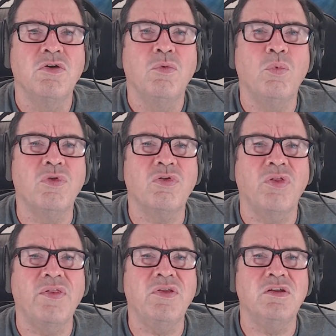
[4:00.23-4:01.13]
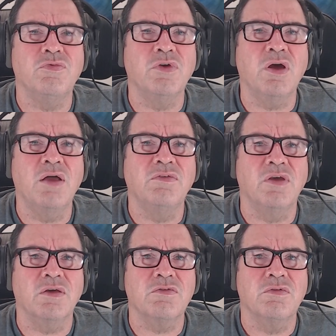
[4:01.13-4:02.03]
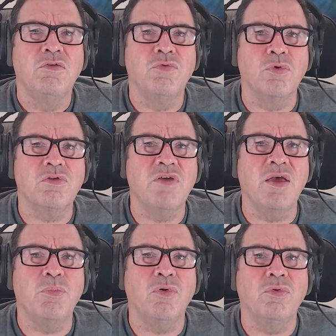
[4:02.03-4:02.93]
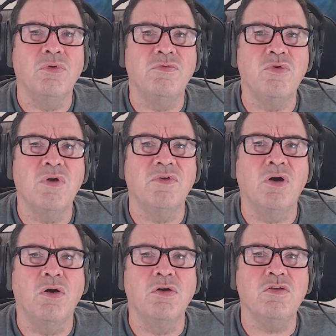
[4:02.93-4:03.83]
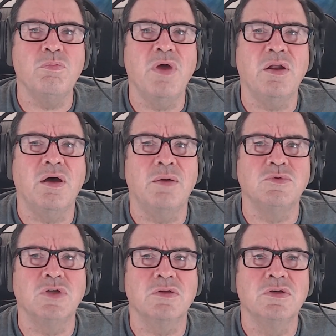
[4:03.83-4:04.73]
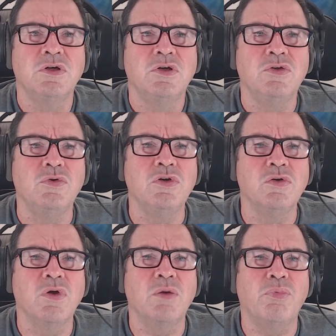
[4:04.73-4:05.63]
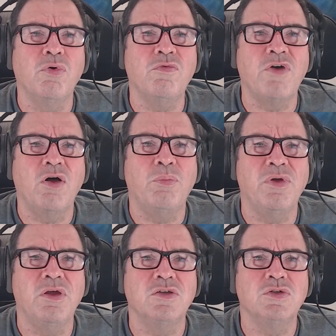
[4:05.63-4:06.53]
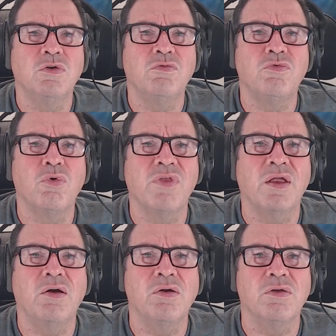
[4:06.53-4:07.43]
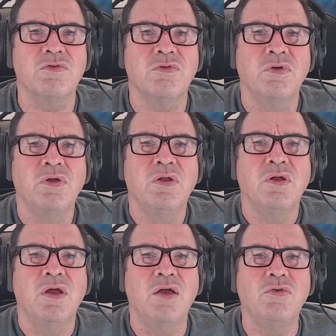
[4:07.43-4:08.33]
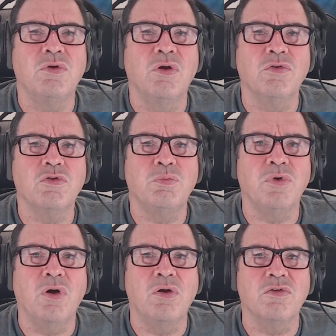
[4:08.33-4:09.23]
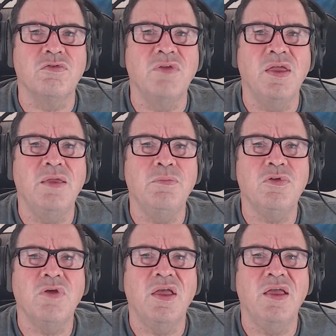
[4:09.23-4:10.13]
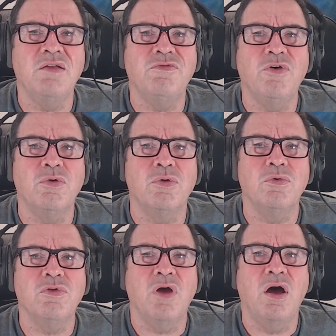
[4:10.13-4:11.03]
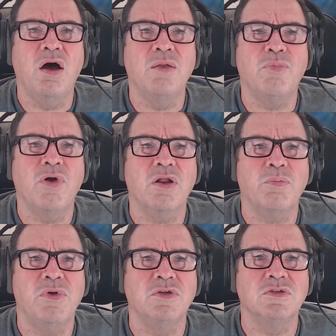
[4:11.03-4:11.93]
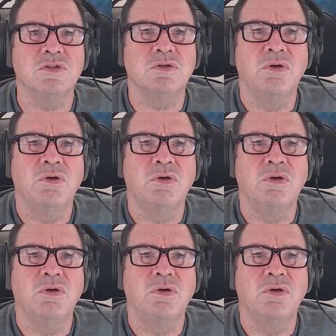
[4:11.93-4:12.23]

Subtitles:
with slightly different context. For example, if you have an artist meta object, you can create a profile page for that artist. And you can also put artist names and photos on product pages.